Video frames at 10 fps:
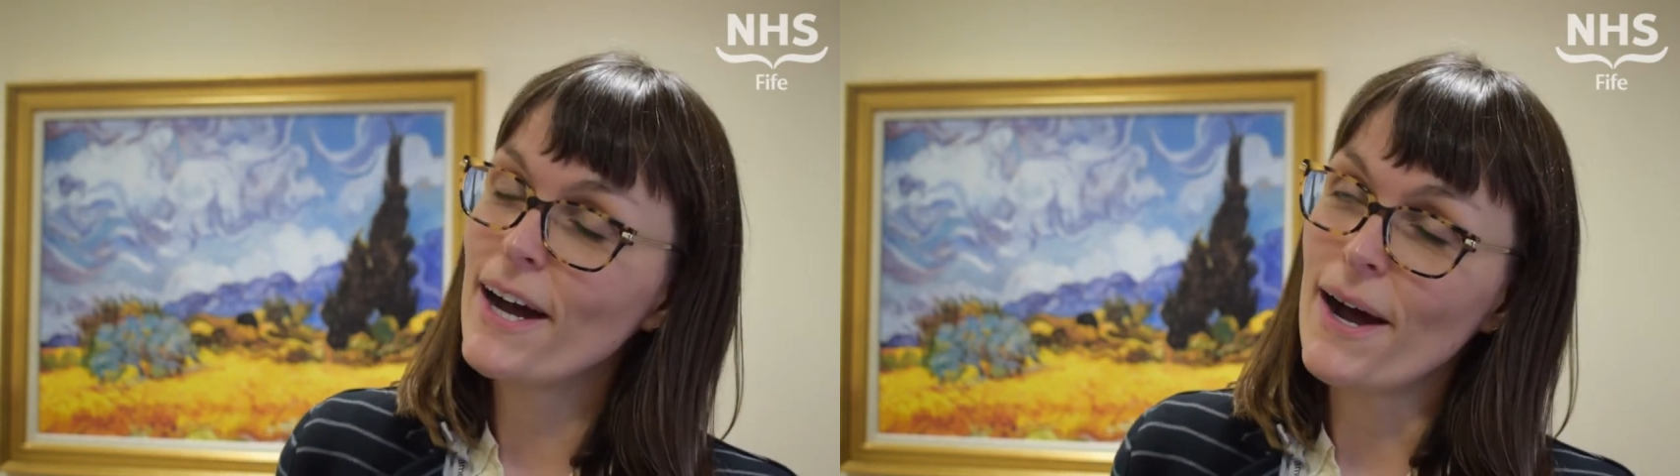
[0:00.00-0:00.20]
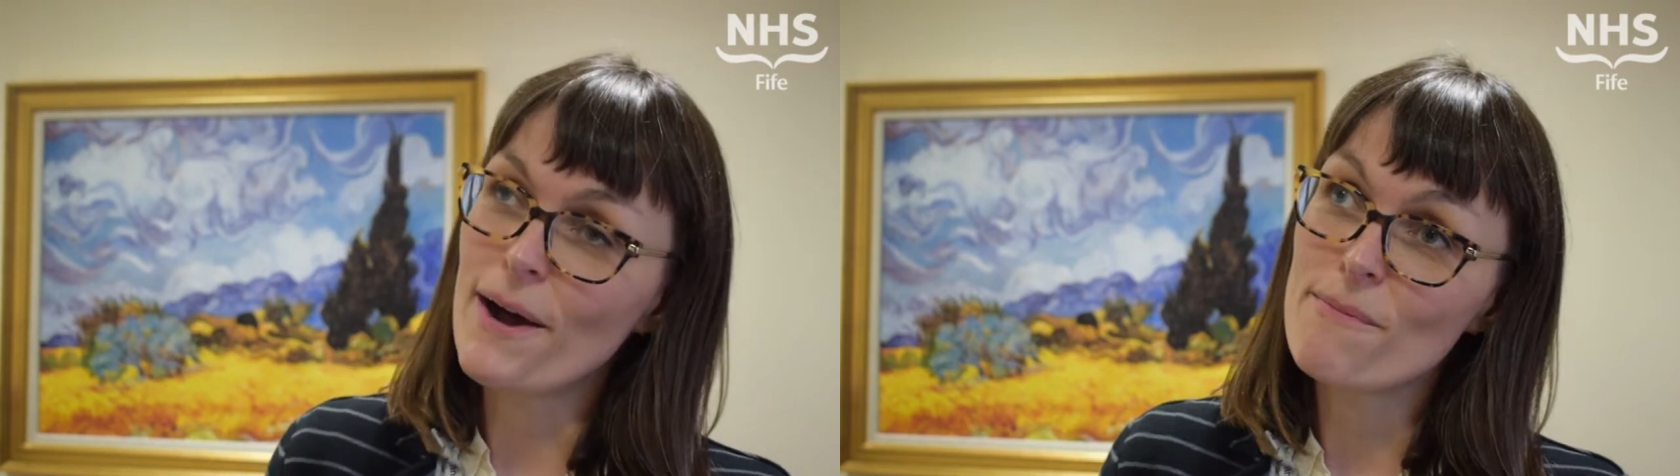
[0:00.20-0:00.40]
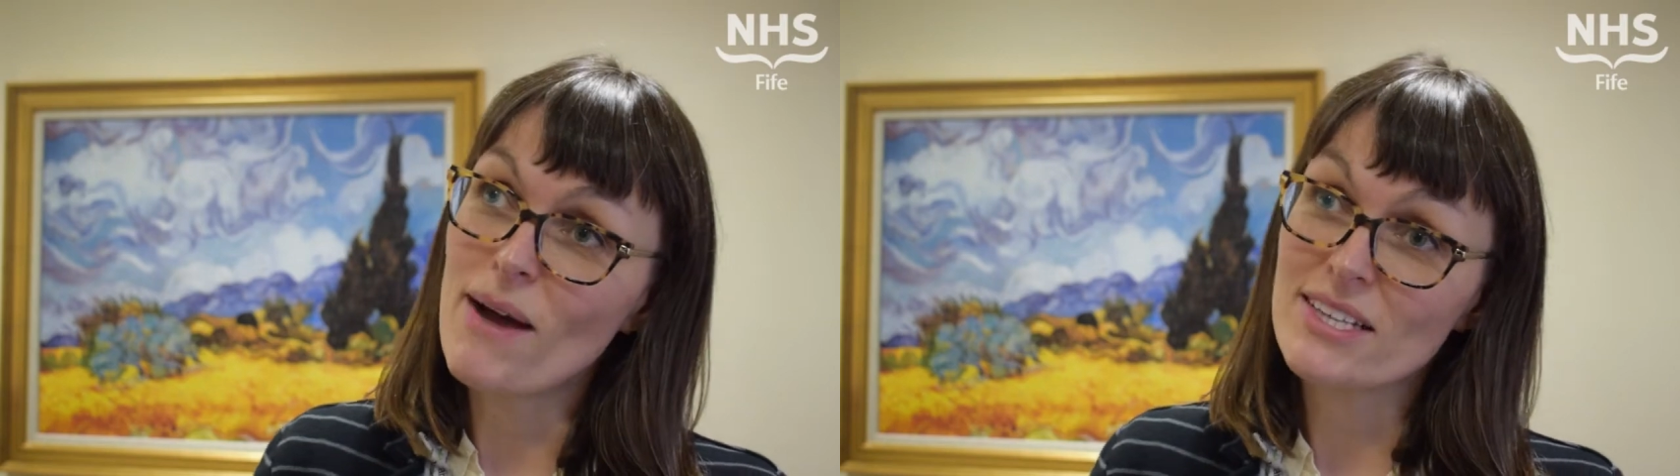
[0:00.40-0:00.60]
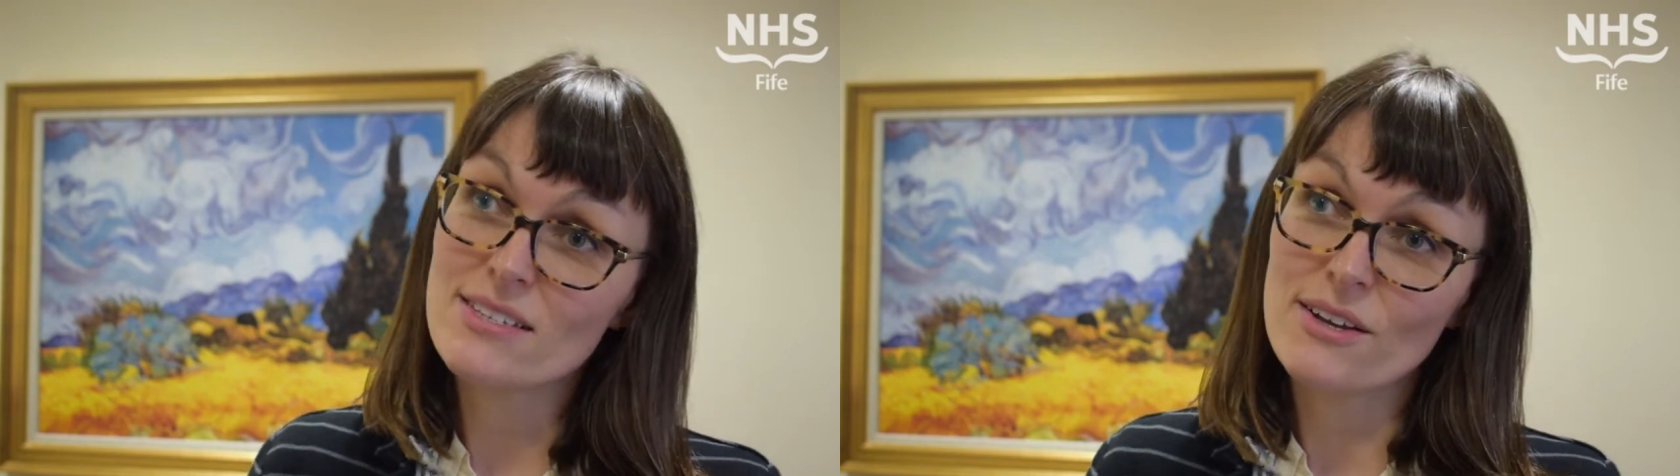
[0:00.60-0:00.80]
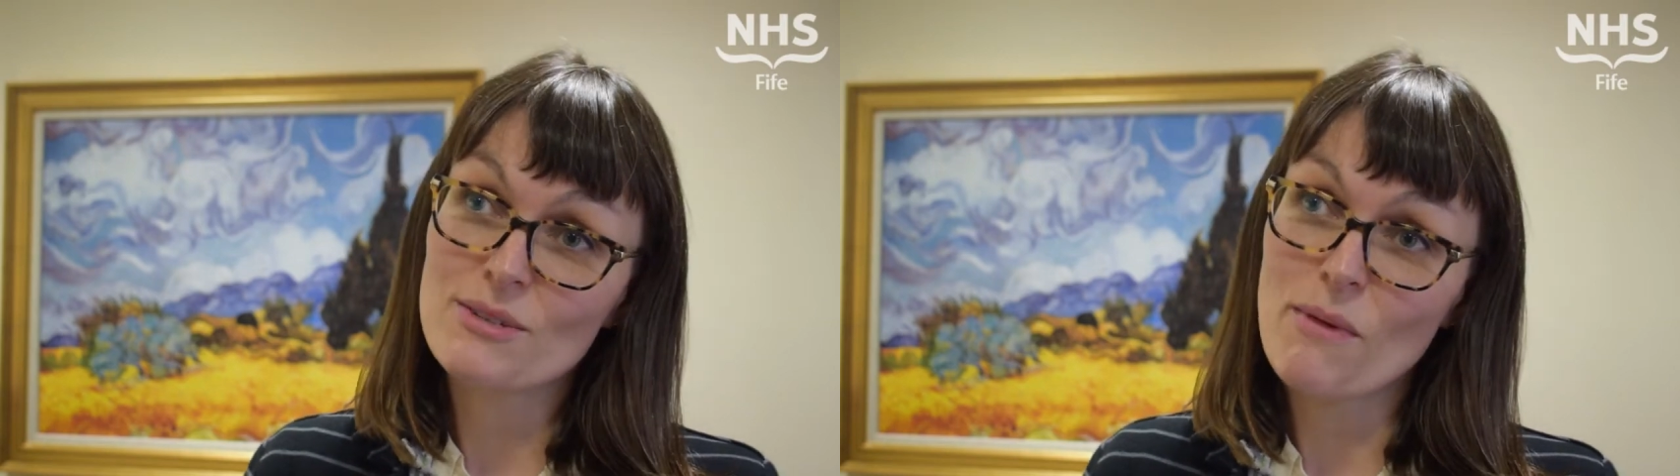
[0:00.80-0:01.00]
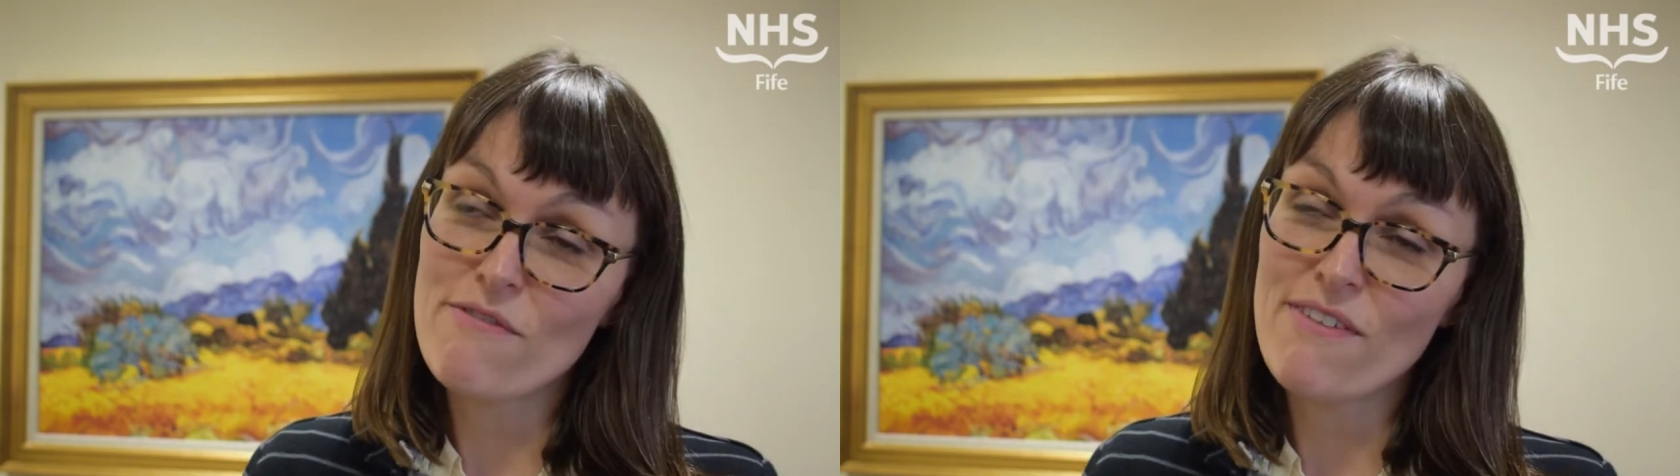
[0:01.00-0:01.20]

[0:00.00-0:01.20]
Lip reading: and started my